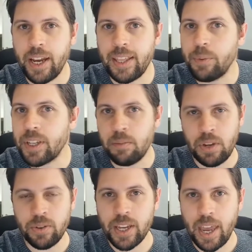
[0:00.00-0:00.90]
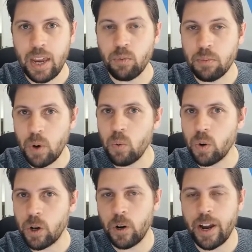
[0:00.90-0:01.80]
that would communicate remote
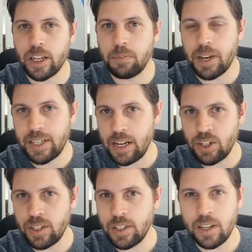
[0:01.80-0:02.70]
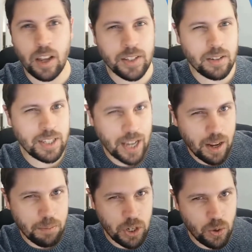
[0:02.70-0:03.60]
worker expectations and also set up
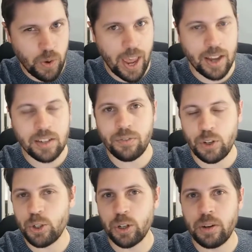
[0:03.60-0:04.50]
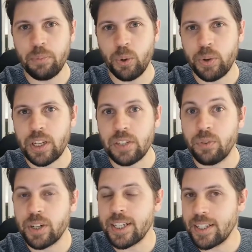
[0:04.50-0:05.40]
new and future employees for
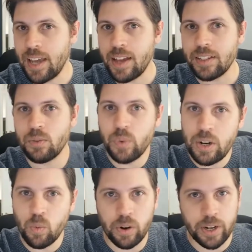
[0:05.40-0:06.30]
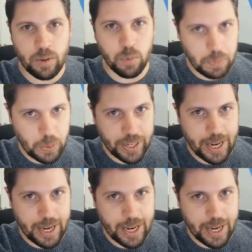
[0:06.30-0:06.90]
success when working remotely.